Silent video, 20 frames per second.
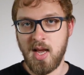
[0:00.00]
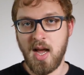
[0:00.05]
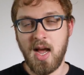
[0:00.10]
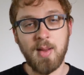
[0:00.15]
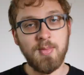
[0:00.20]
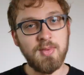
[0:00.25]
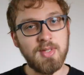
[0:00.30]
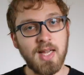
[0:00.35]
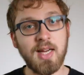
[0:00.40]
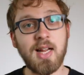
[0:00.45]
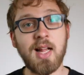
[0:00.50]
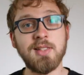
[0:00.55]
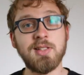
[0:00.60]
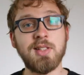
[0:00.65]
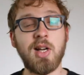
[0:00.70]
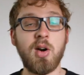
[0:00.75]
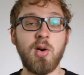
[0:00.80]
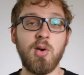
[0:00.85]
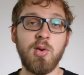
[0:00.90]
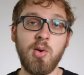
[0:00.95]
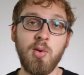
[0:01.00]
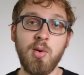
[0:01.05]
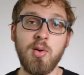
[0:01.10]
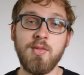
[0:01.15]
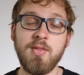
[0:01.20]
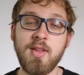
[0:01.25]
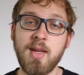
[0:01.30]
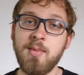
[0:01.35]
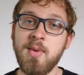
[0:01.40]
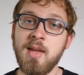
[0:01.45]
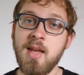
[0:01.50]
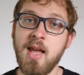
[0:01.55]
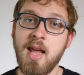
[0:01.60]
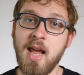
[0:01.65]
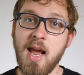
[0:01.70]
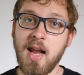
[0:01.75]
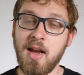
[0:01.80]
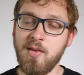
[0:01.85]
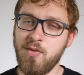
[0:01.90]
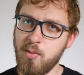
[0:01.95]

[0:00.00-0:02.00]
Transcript: I'm TechAltar on all of them, and